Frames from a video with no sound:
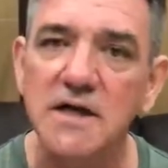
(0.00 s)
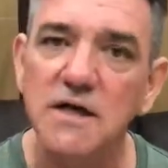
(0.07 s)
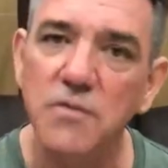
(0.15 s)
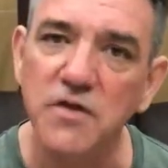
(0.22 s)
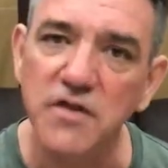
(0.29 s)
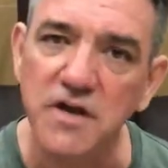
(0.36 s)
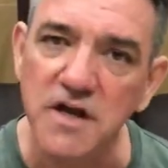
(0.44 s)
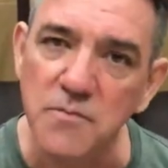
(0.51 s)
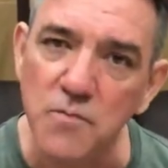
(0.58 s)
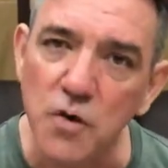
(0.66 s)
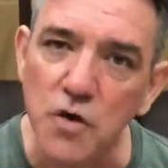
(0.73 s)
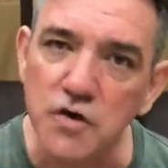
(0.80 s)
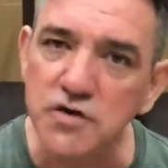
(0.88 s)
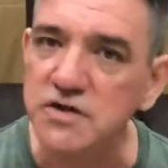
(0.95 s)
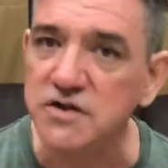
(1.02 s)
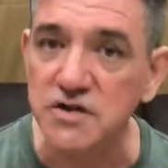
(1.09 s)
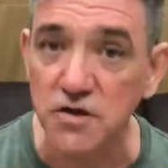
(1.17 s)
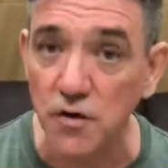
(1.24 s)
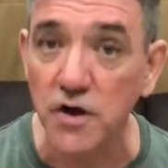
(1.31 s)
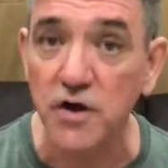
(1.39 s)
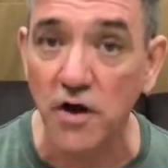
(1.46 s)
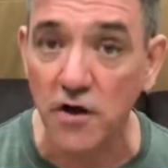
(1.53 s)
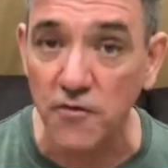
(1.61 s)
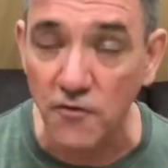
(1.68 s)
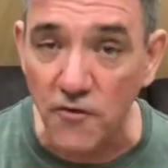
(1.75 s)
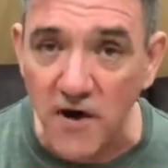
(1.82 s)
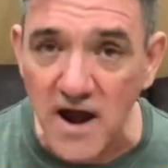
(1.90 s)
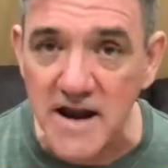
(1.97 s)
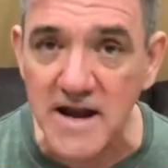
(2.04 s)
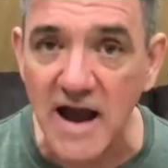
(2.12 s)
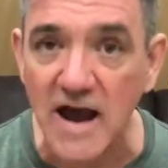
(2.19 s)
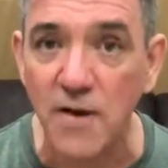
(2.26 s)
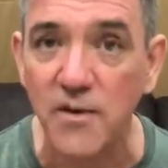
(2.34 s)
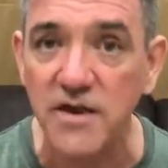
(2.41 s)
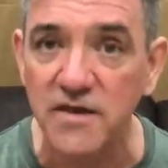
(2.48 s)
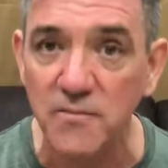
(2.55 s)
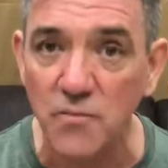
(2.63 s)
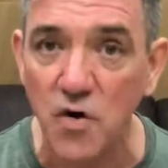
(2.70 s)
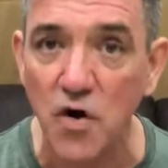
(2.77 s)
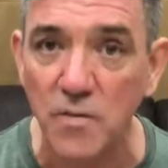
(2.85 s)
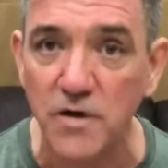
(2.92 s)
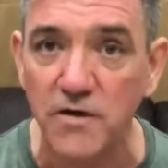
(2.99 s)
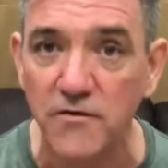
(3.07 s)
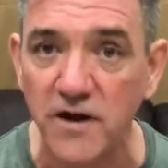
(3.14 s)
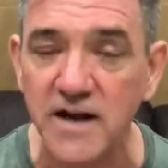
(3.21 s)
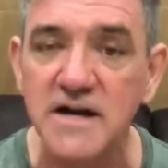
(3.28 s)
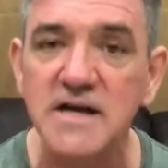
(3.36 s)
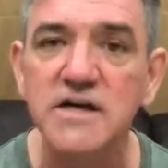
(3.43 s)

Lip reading: but the emotion's going on right now in the moment, right?